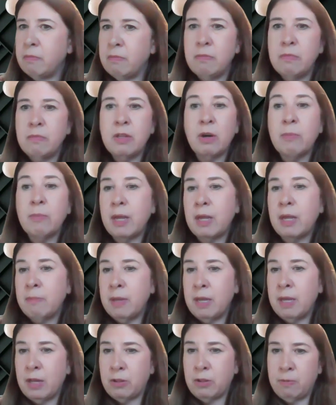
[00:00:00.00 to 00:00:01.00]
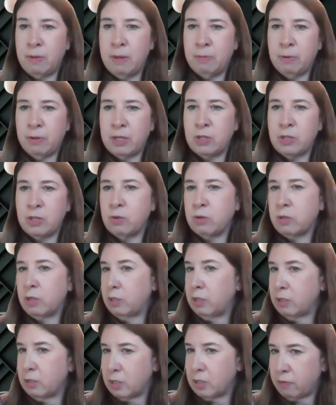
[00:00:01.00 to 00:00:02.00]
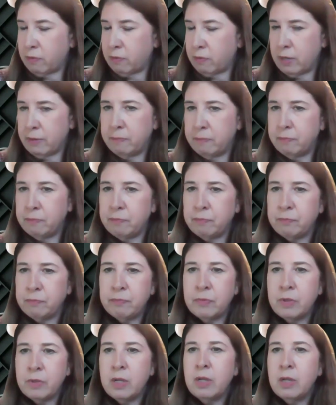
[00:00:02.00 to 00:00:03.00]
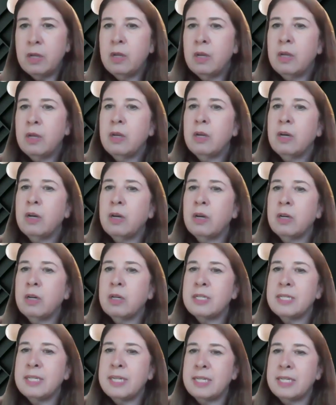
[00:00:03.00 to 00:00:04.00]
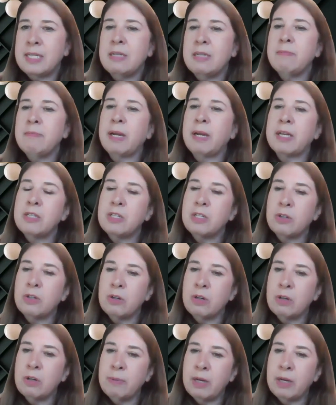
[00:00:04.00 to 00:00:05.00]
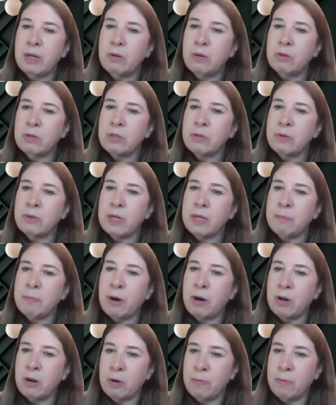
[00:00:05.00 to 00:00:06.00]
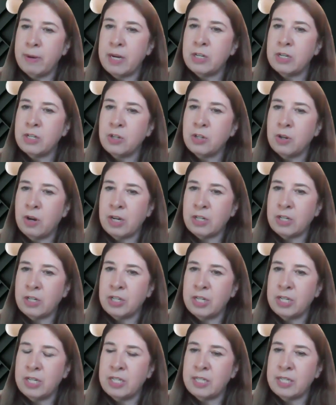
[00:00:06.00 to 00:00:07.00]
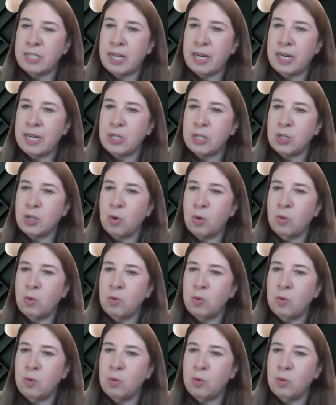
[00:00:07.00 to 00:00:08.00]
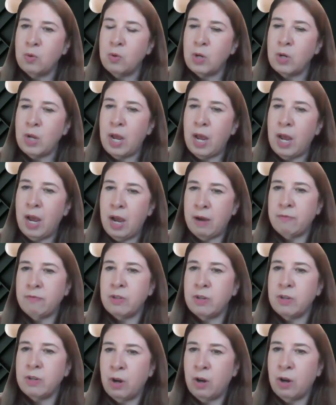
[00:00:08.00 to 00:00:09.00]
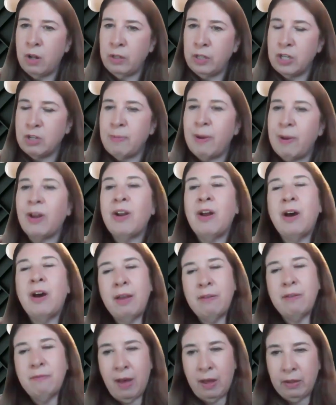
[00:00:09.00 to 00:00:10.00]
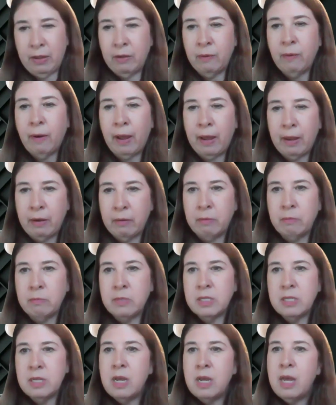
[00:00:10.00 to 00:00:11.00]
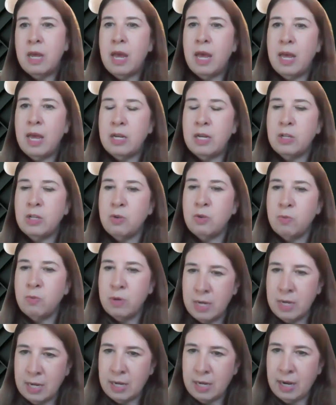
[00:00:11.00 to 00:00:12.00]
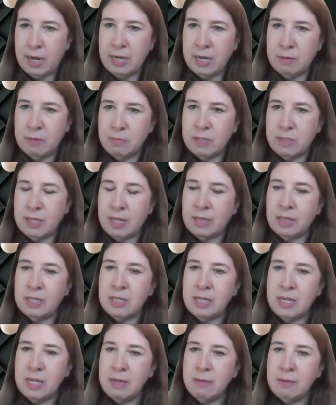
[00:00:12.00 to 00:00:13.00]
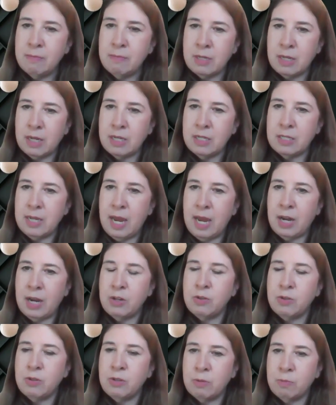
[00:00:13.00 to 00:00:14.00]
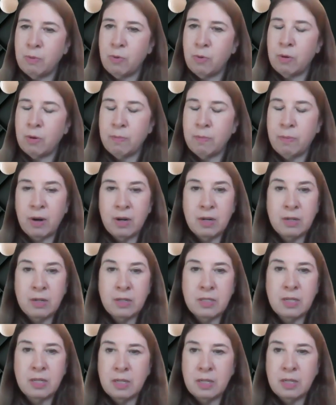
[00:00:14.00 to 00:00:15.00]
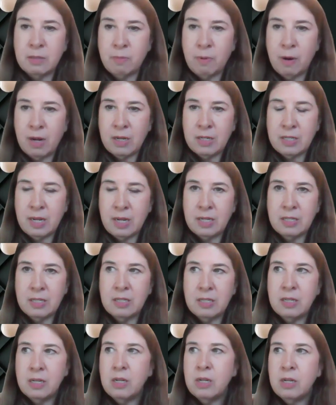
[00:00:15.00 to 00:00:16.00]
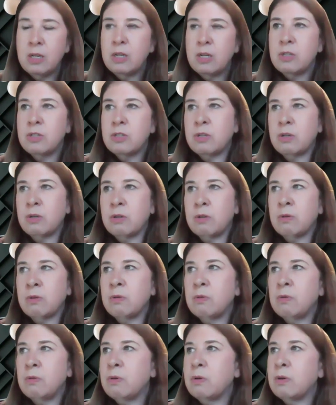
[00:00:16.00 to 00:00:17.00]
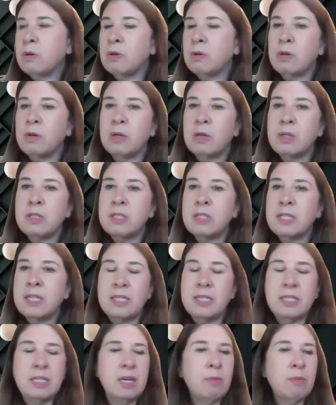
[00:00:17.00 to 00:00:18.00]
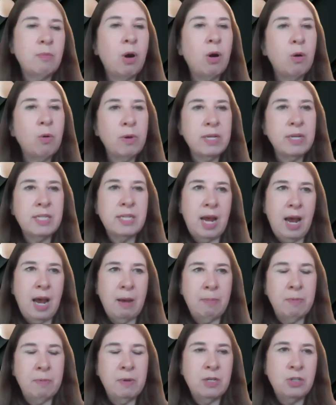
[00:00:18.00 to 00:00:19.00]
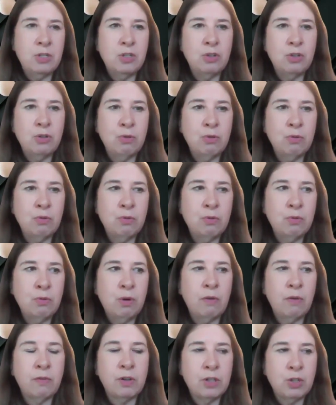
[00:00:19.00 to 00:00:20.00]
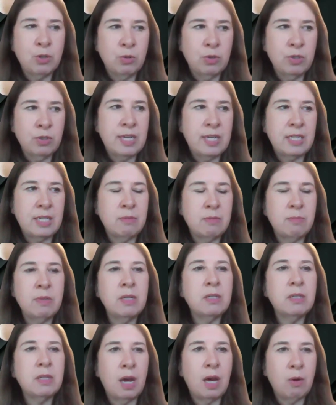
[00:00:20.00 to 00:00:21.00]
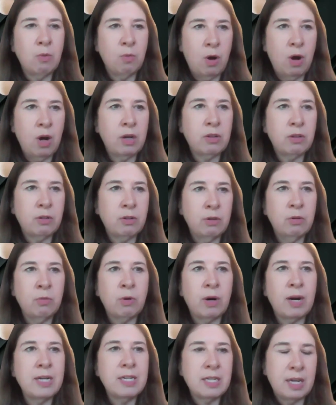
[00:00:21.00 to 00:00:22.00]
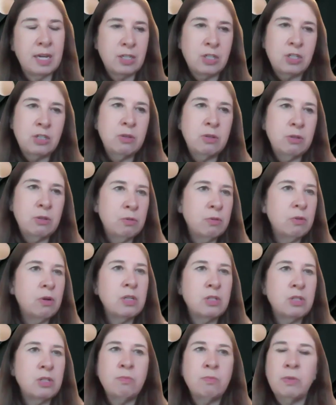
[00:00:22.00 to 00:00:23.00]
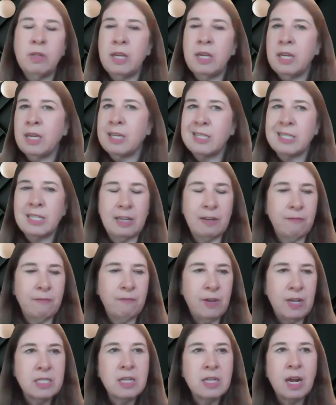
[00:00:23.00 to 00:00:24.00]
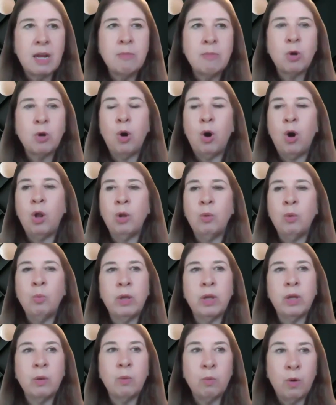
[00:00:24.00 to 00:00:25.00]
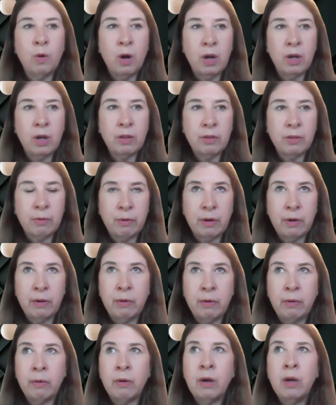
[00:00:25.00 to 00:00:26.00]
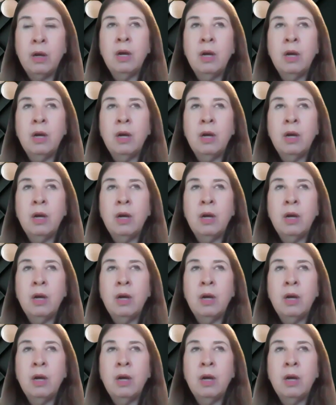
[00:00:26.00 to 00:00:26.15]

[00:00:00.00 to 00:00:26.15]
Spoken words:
There may be other people that do it a little different. Stacy, my concern about doing a partner managed auction is that I don't have the knowledge about high value items and unique items that the team does. How do you support partners in this process? So, Stacy, I'm always happy to do a virtual assessment, that walkthrough where I text you a Zoom link. It's like a FaceTime call and we can walk through.